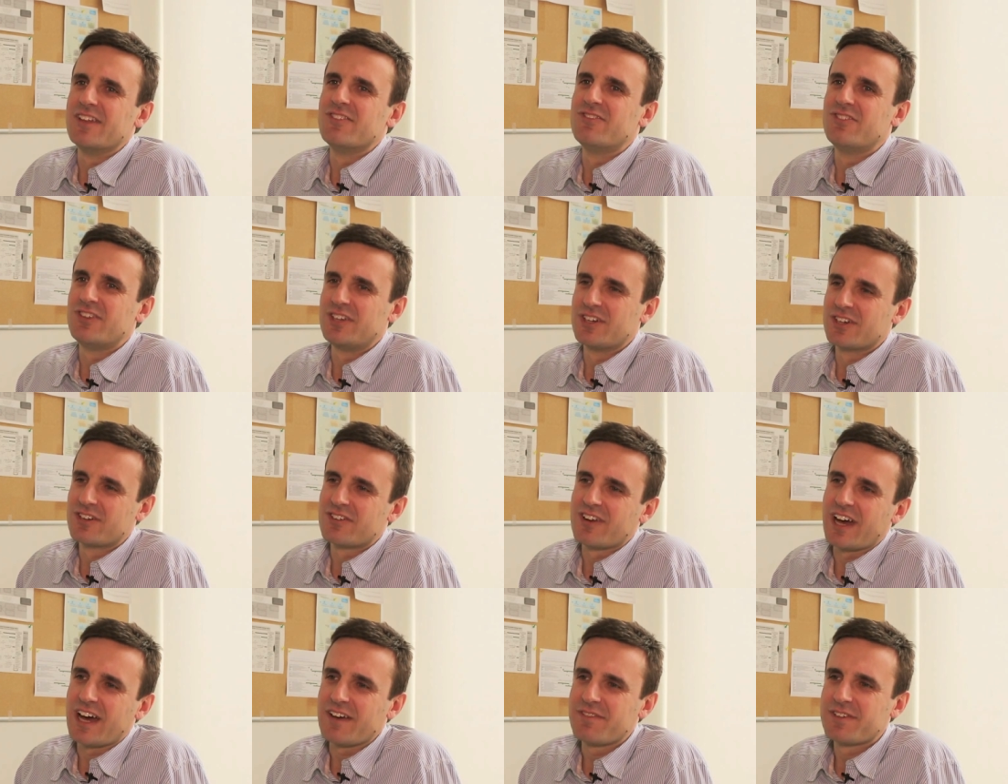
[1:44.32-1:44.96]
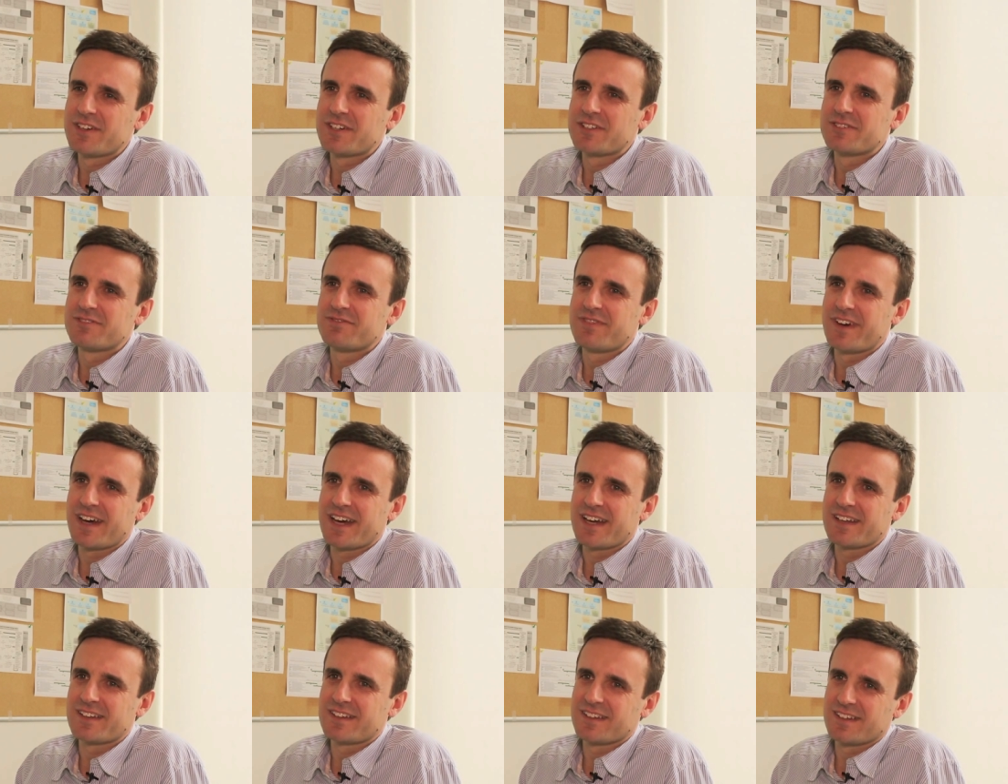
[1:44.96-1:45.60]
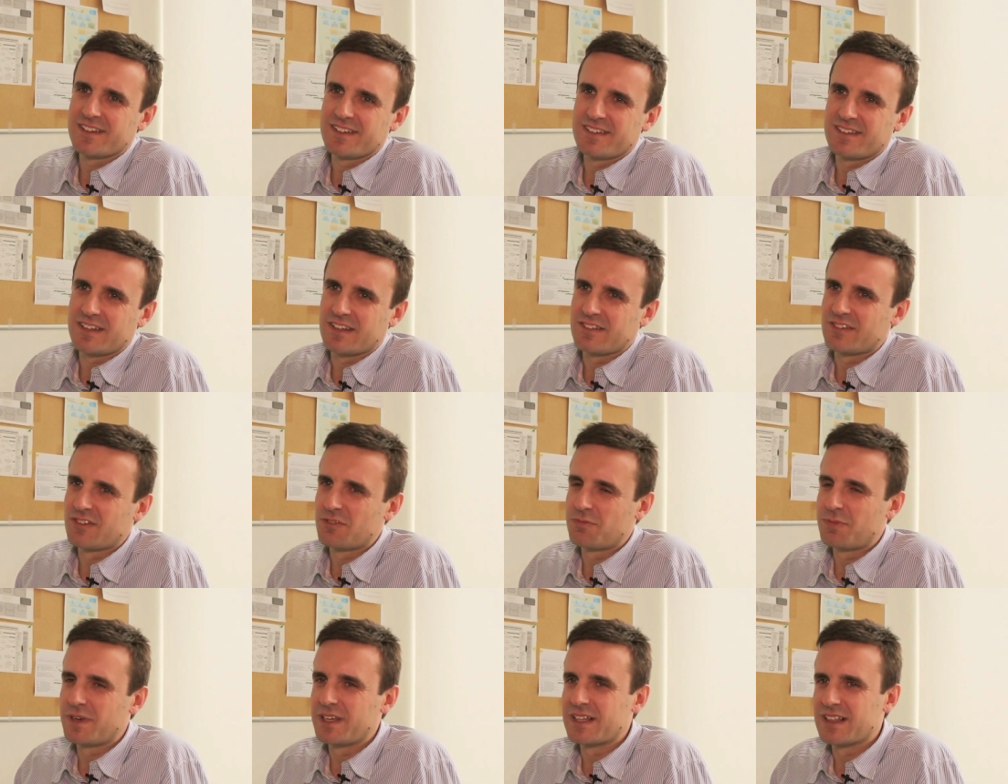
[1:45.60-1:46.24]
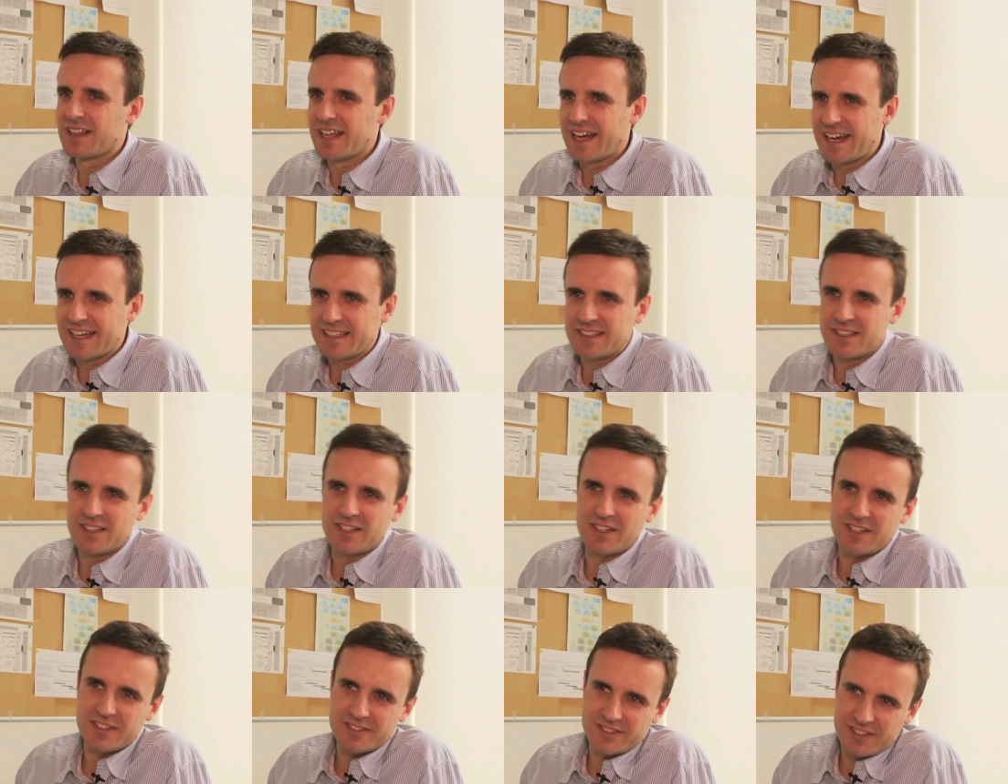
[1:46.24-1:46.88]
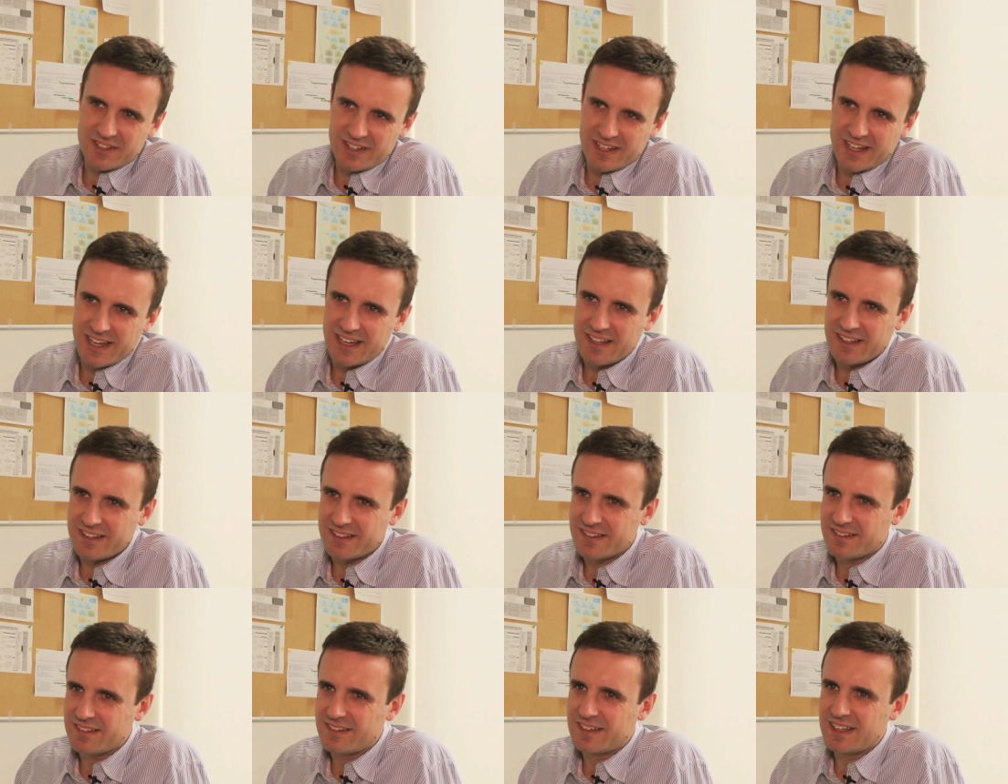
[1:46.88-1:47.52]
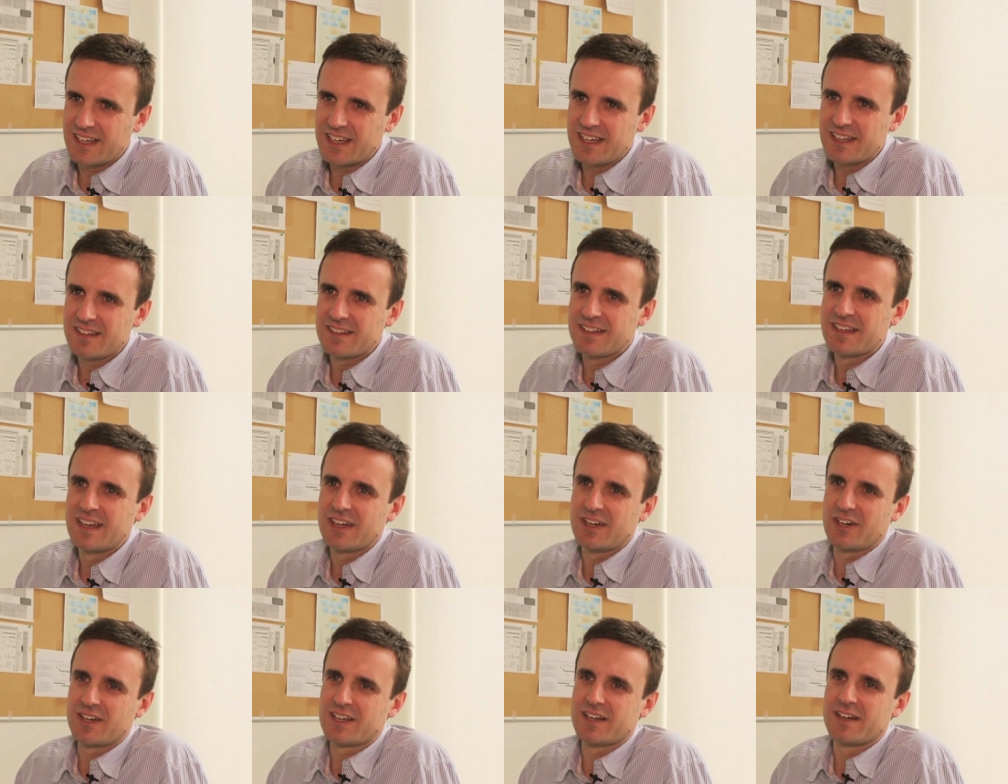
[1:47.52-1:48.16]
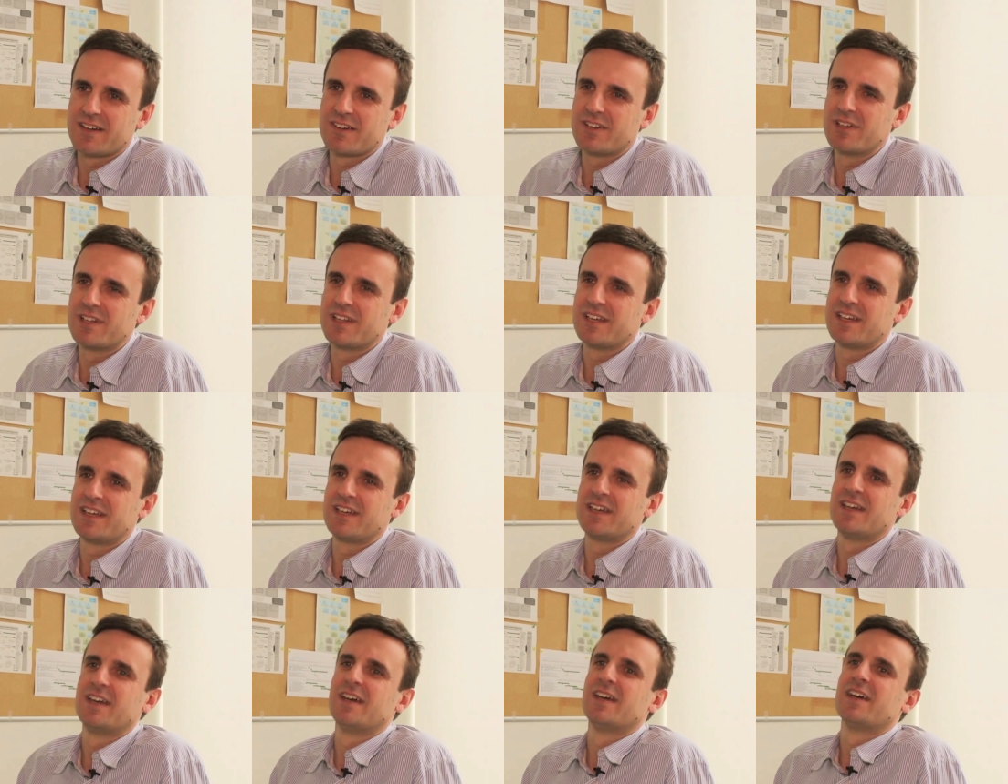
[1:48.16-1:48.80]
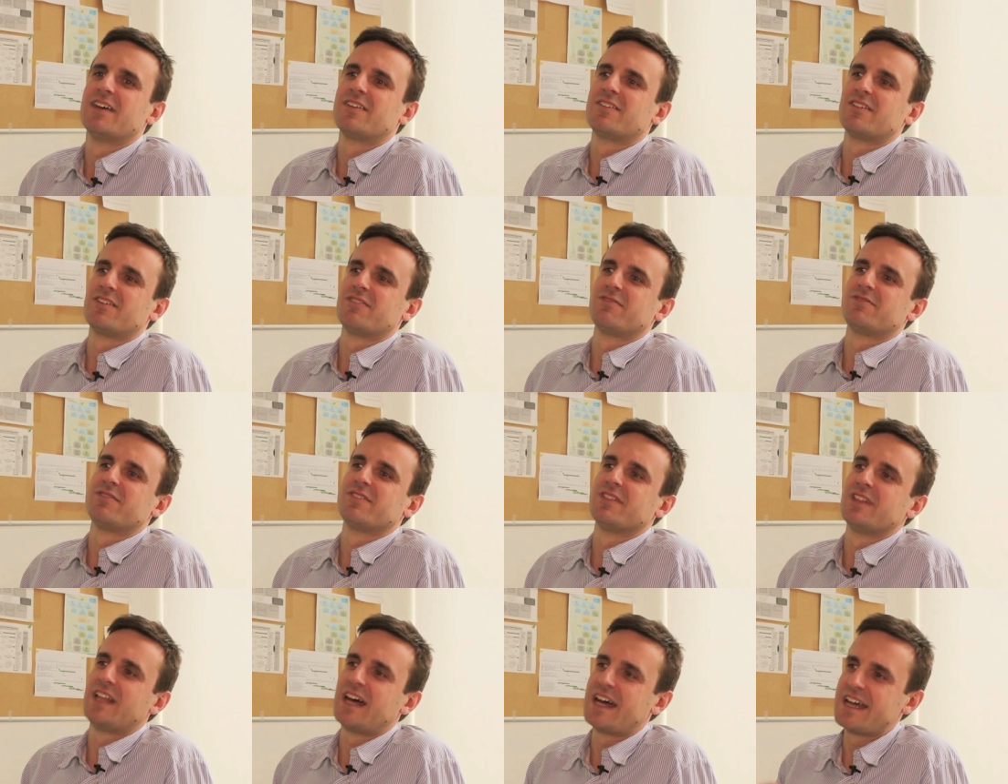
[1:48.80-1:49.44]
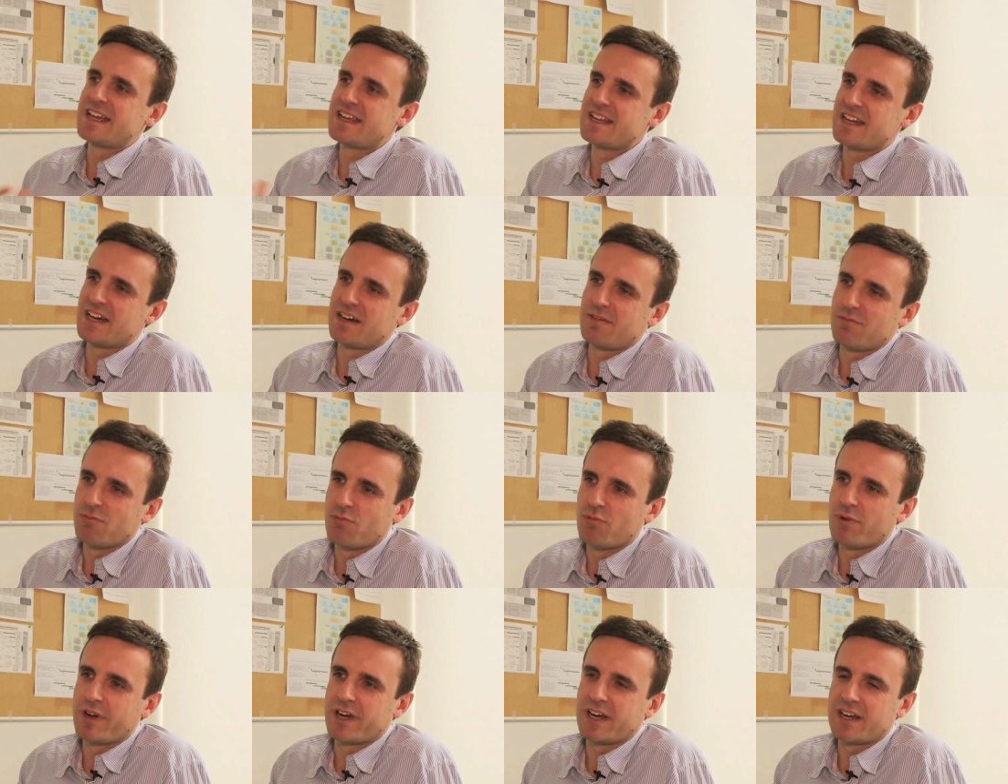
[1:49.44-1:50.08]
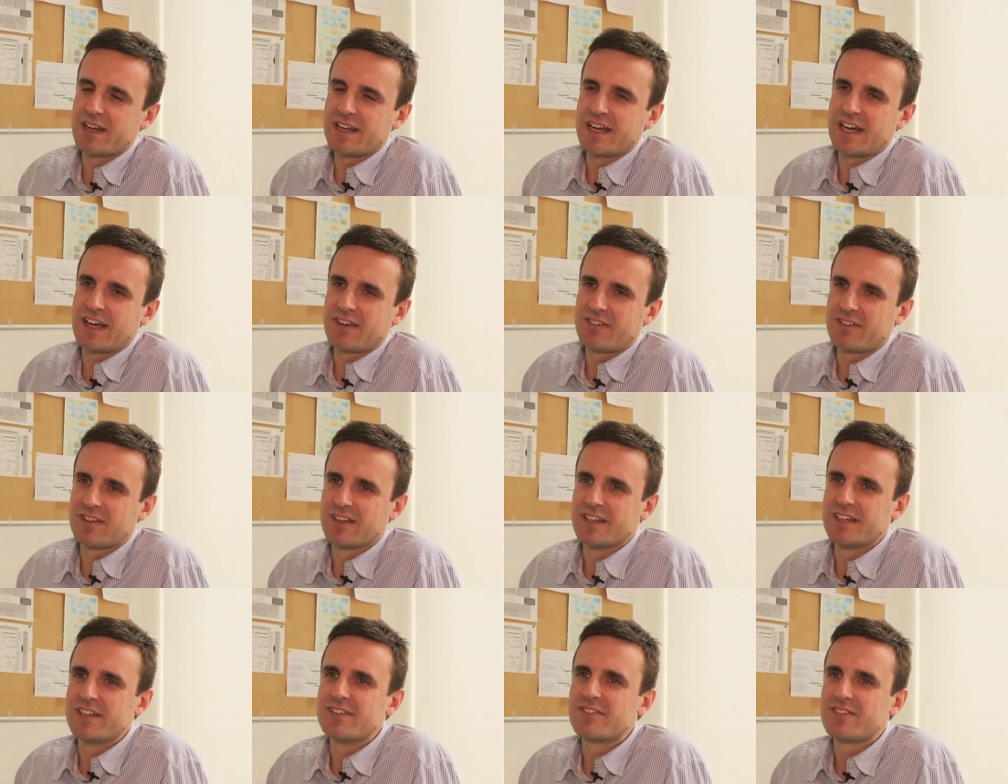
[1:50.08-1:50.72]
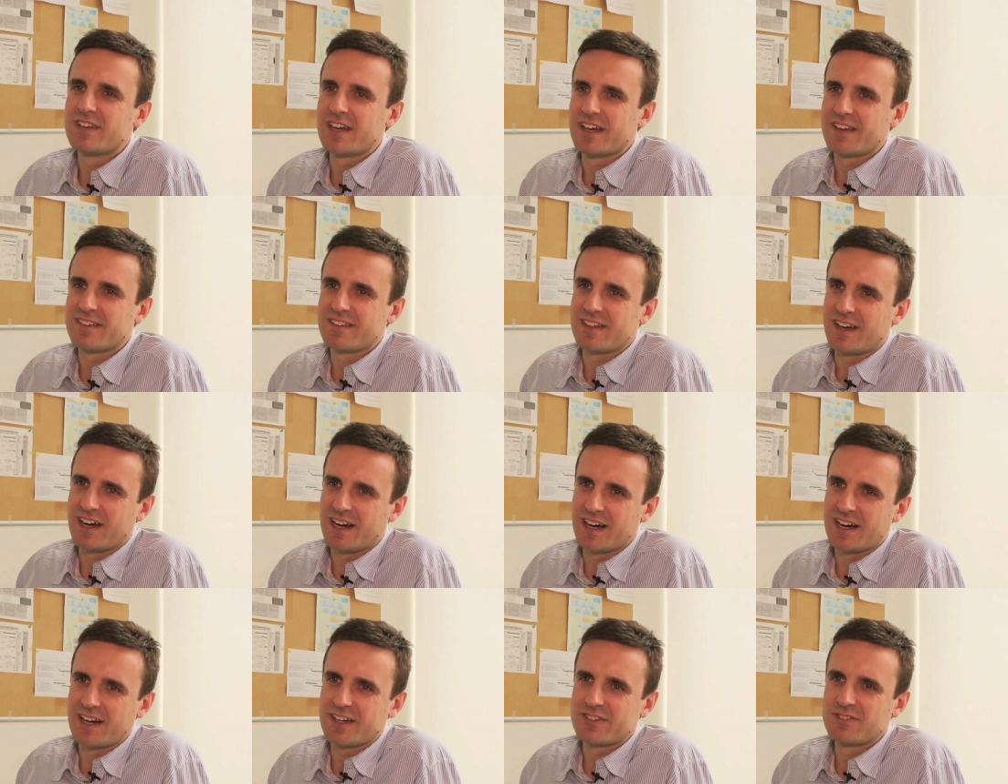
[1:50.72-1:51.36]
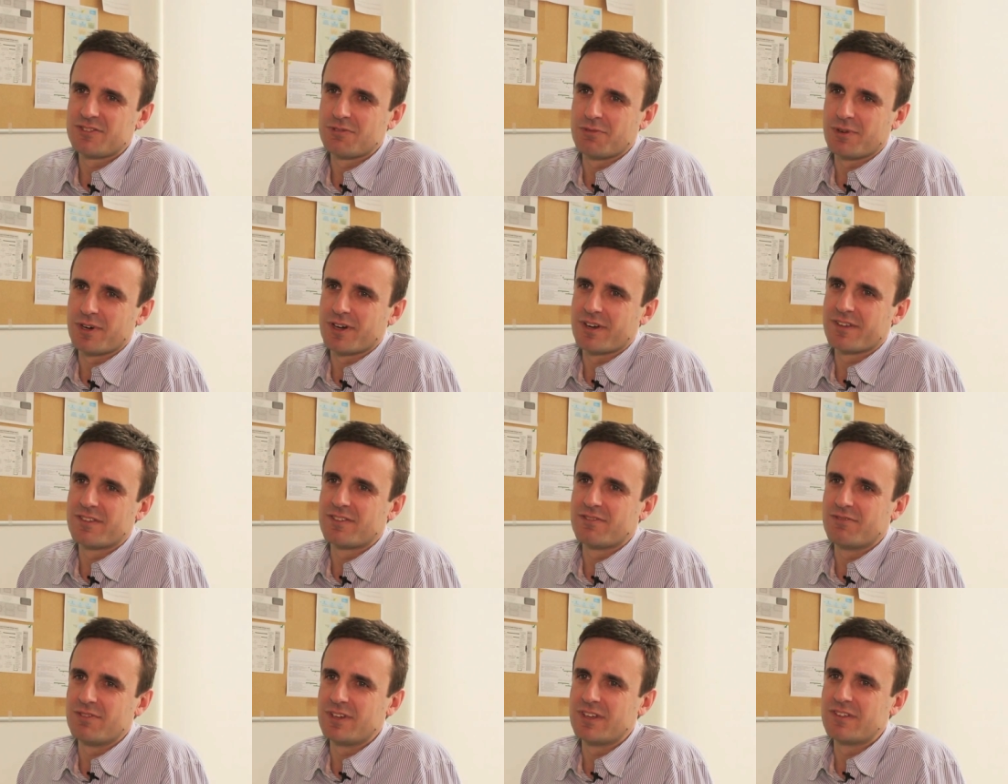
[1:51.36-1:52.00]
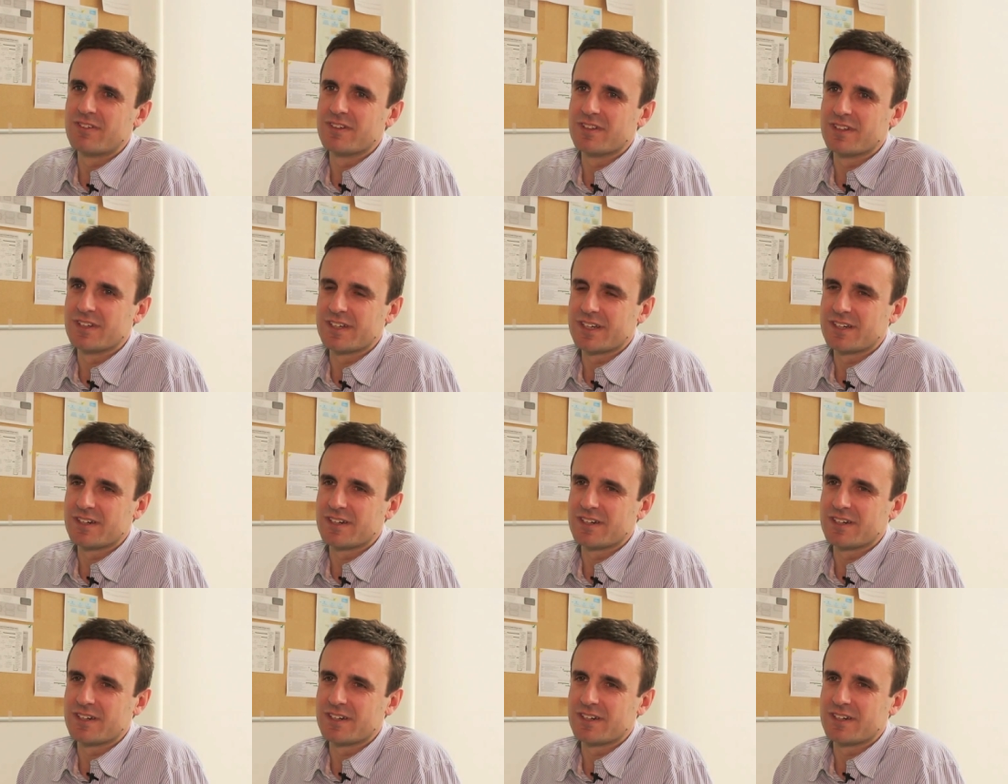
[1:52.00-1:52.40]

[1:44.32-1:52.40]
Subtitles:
geographical factors such as being landlocked or an island state that really sort of line up where national interests are towards the regional